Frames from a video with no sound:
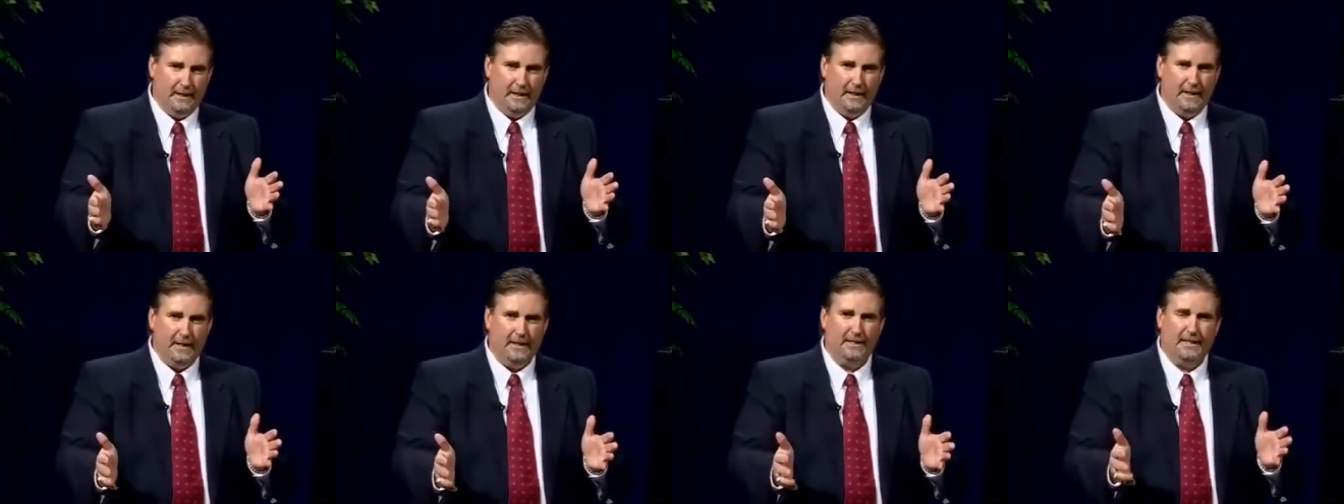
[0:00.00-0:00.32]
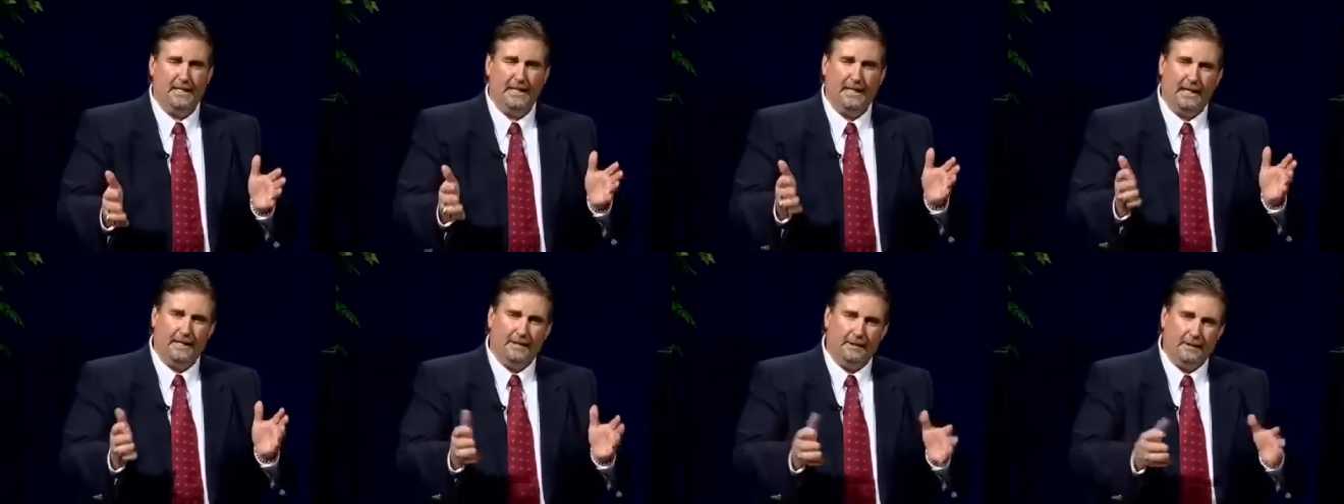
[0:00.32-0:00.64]

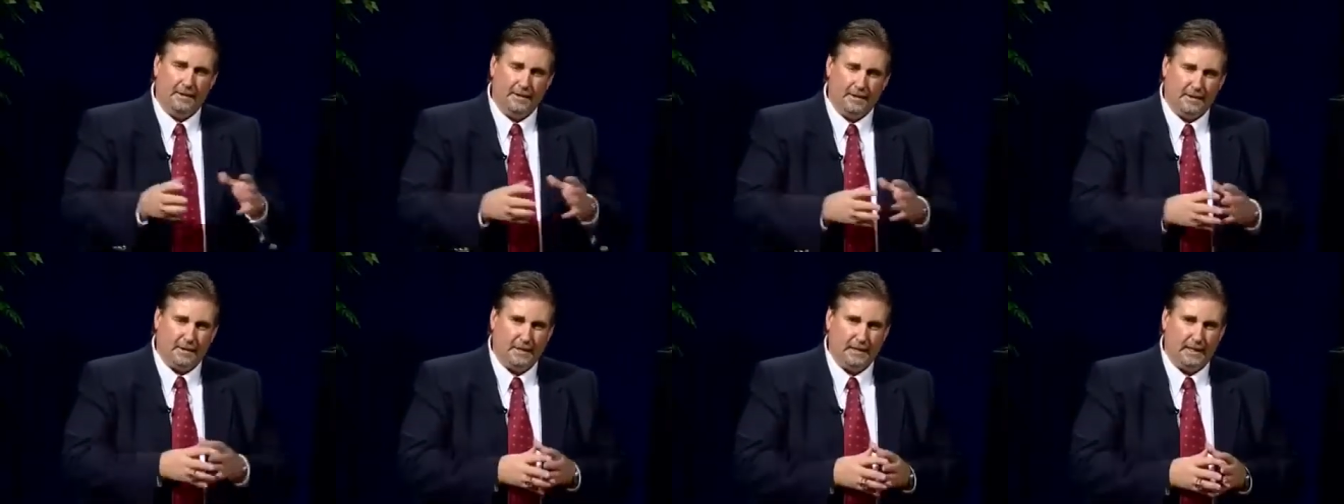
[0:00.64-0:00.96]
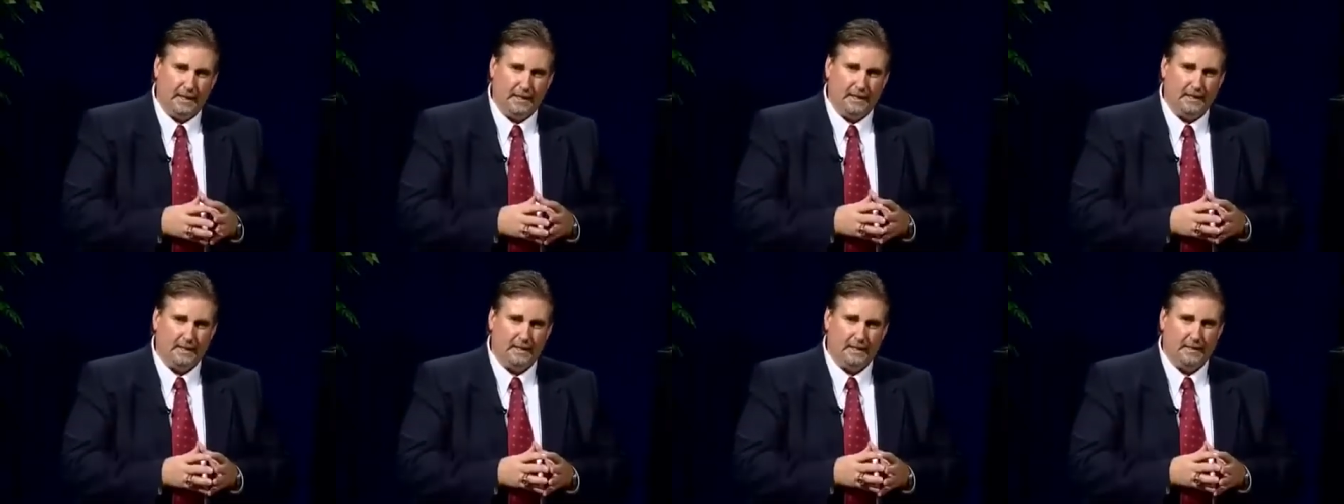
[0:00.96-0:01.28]
It's how you
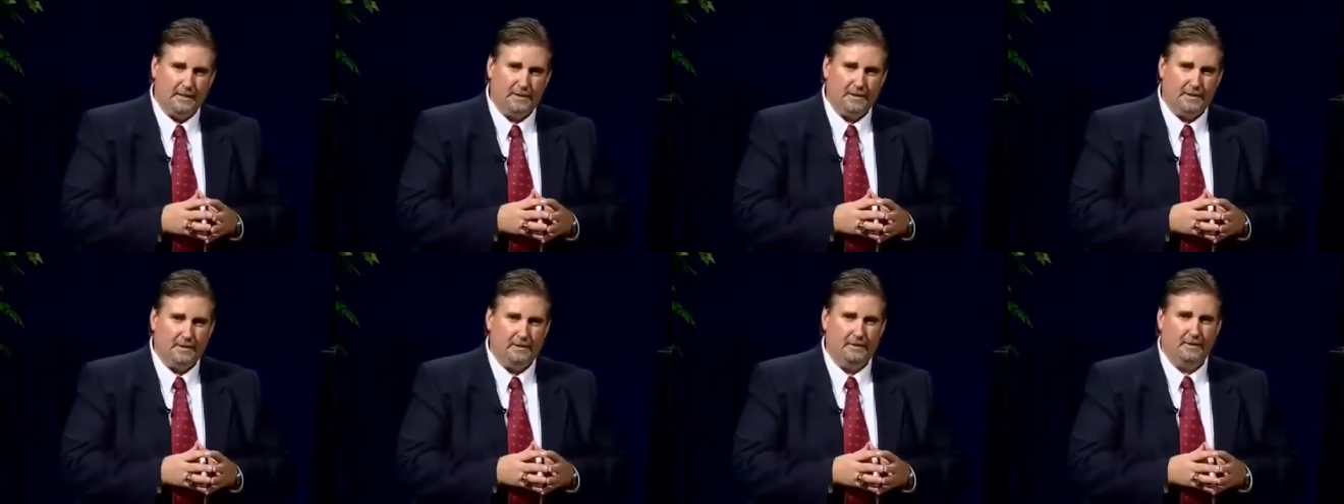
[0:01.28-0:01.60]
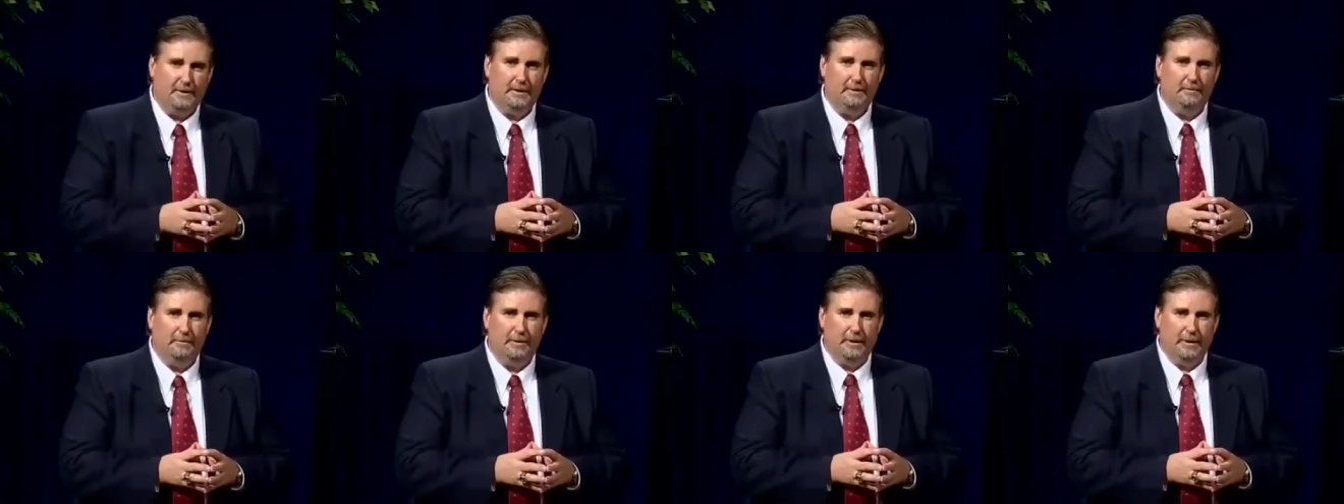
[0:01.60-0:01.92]
say it. And
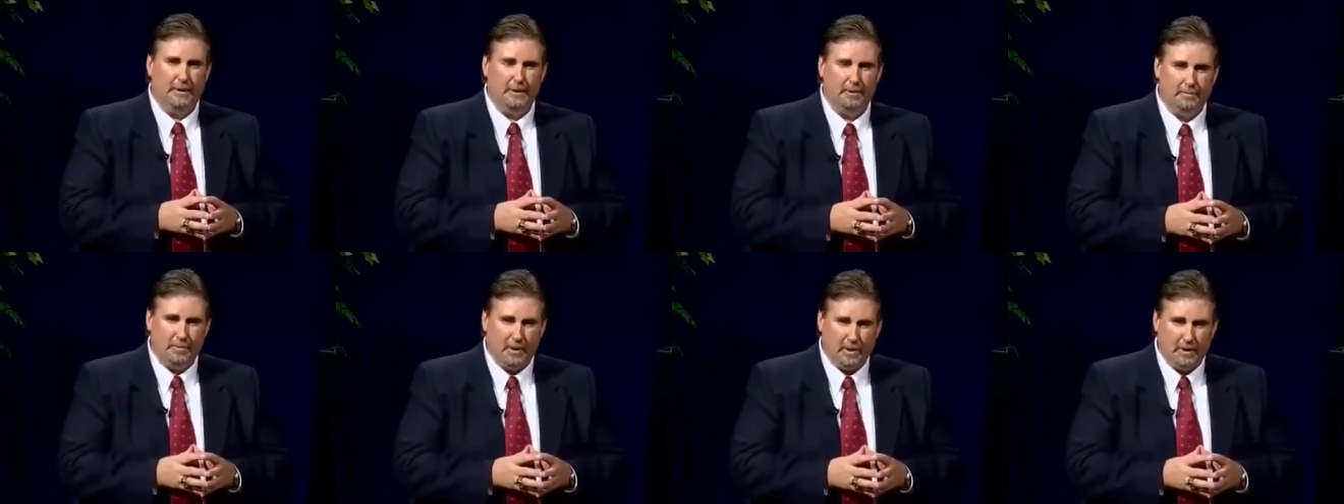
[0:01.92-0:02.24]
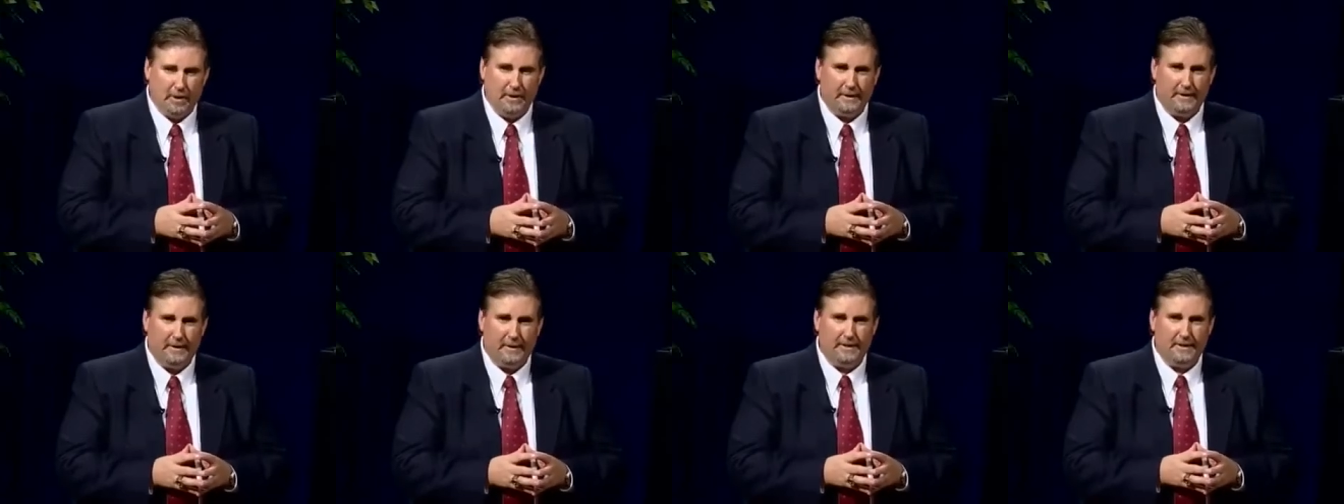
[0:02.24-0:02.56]
certainly when you're a
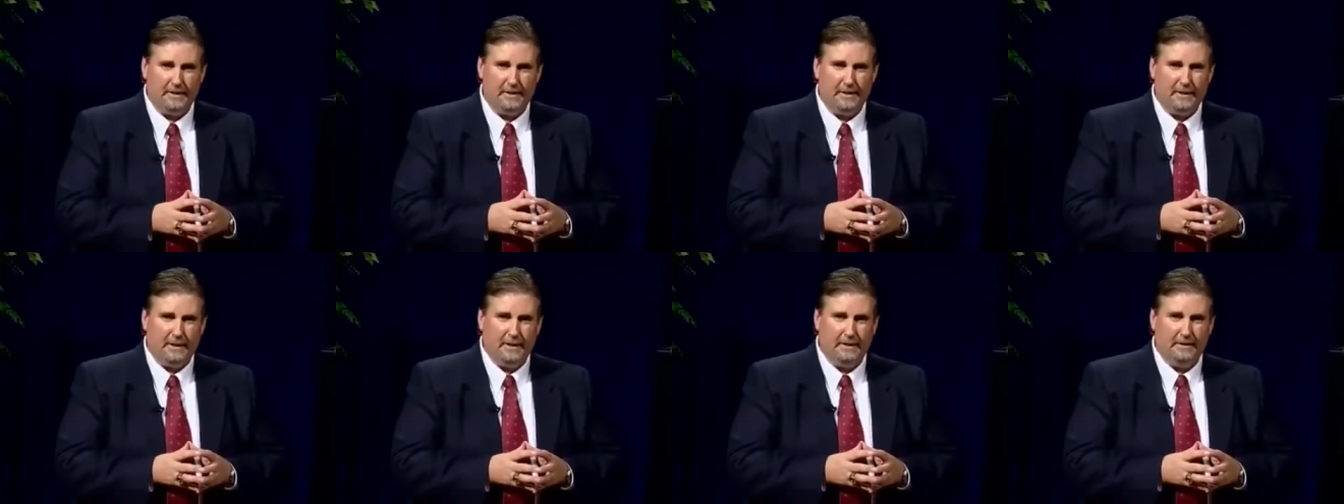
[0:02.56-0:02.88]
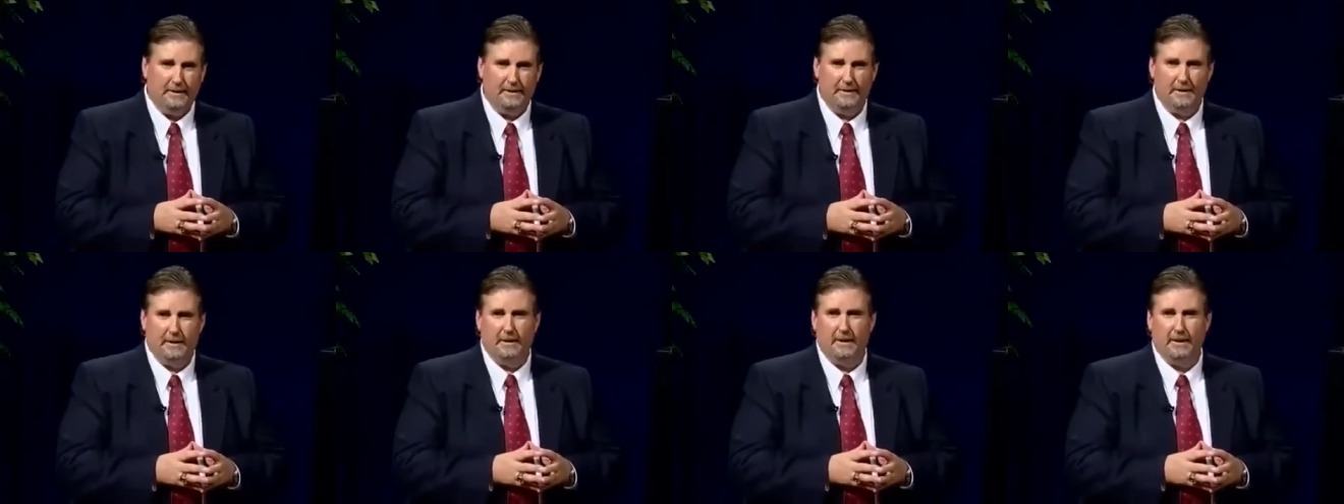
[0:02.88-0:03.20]
part of this thing,
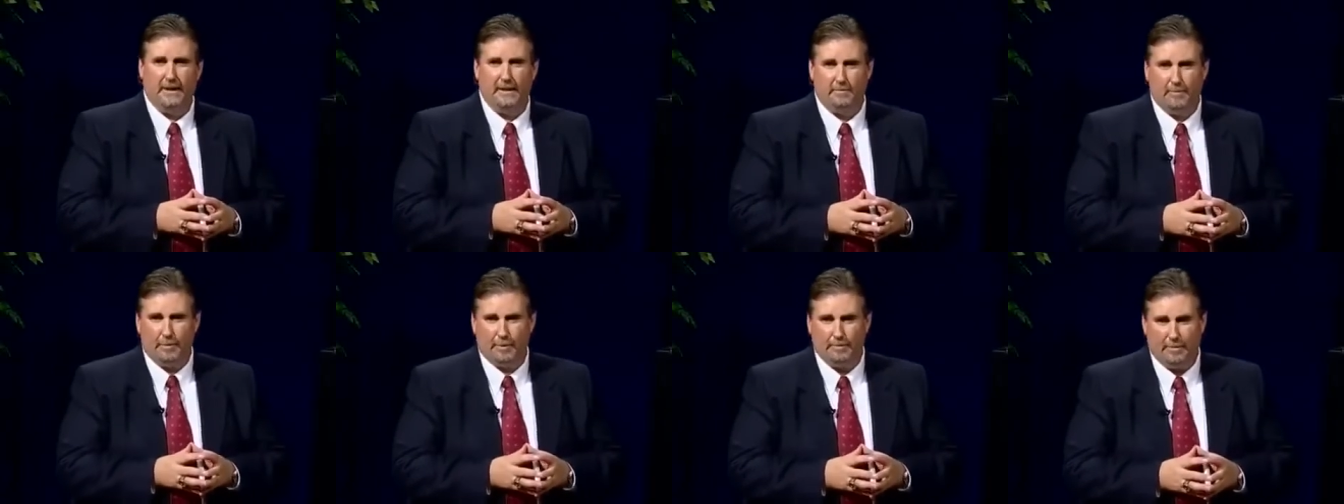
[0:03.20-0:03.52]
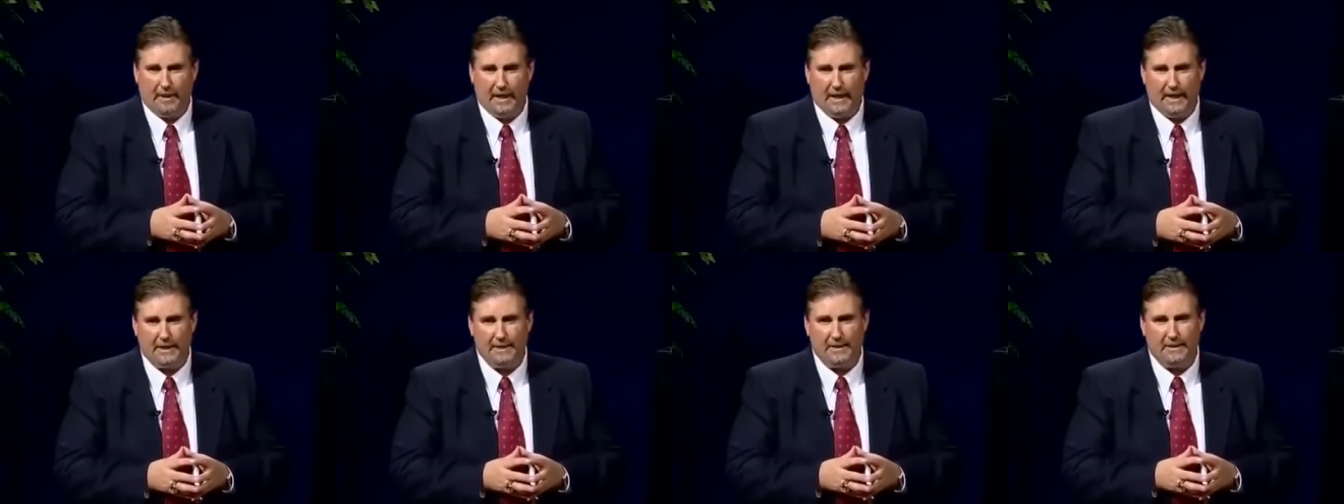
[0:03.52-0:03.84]
there's a lot more
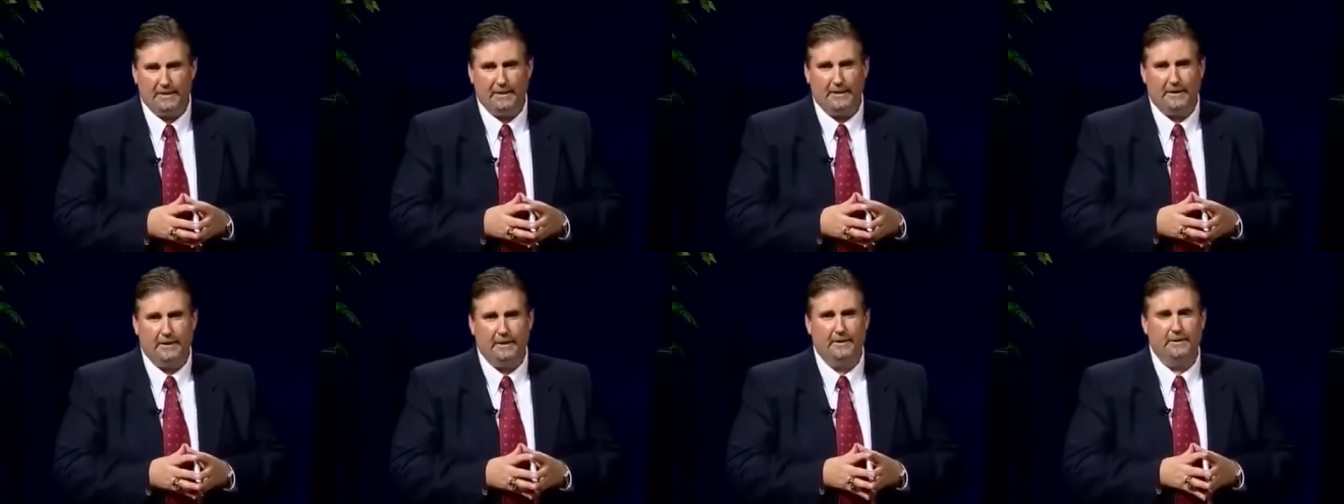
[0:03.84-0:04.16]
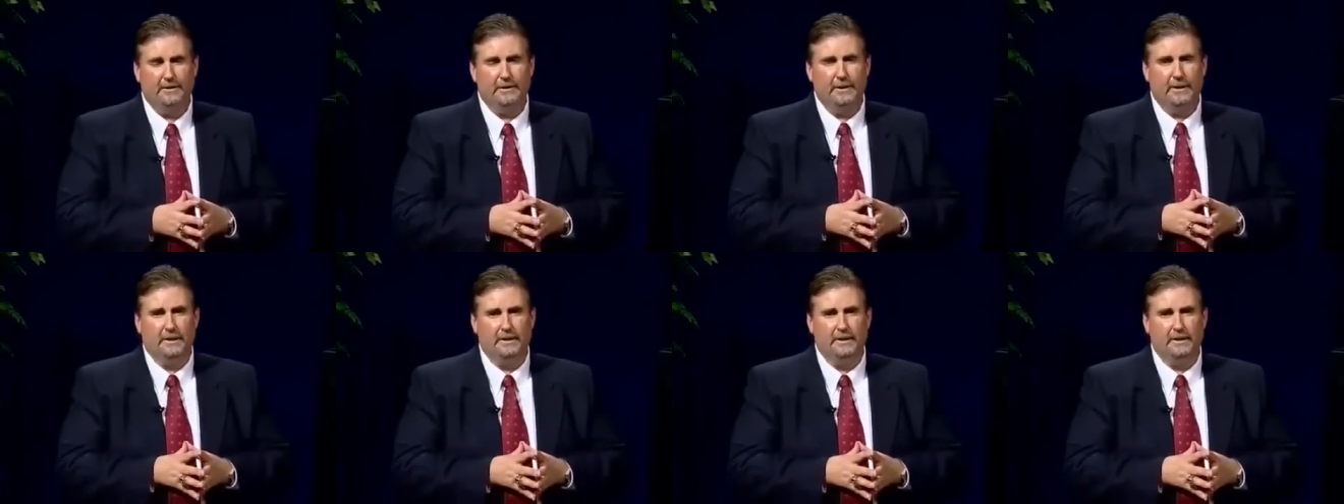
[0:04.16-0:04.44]
passion that goes